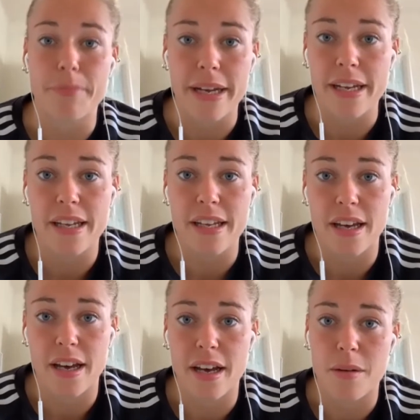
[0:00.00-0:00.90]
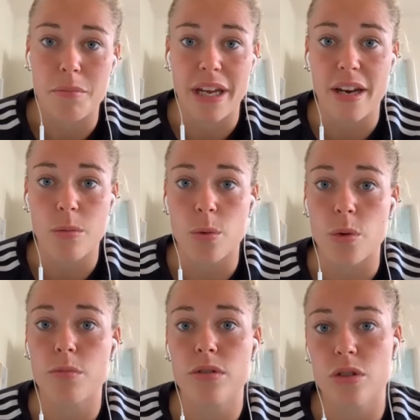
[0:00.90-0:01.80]
big meeting
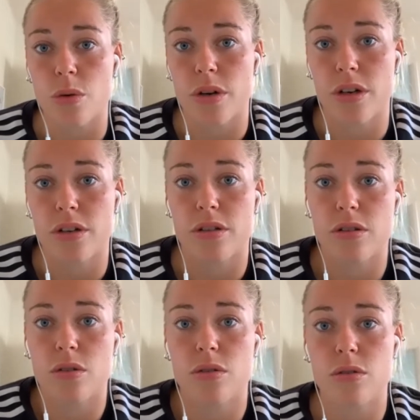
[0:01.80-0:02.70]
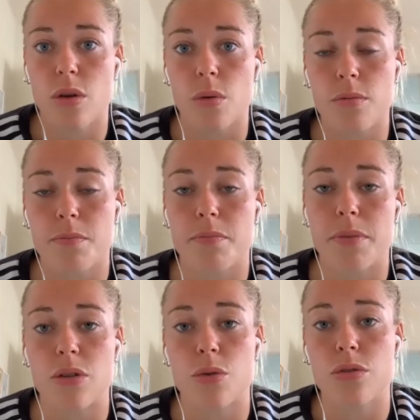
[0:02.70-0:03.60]
room, so we don't
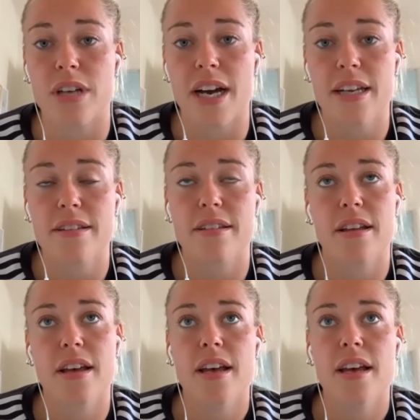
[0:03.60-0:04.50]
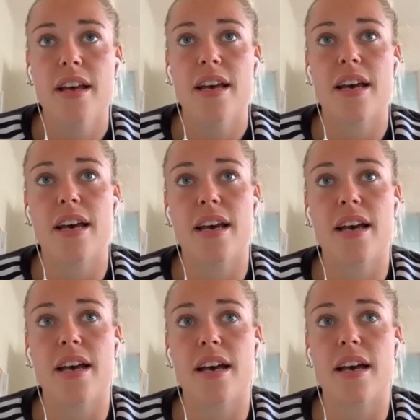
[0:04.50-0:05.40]
be too tight,
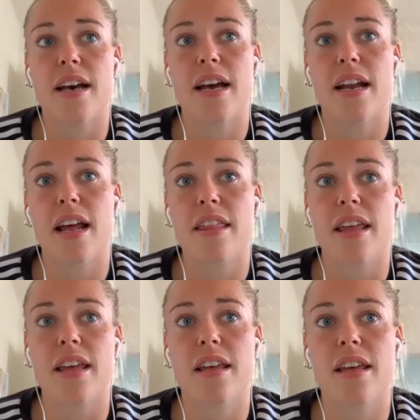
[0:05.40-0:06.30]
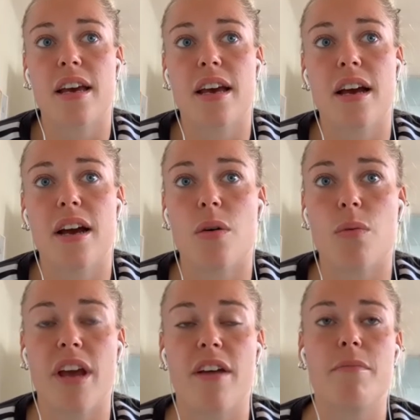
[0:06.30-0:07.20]
and I think
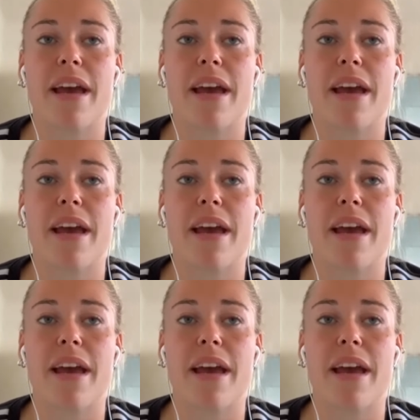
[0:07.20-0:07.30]
we have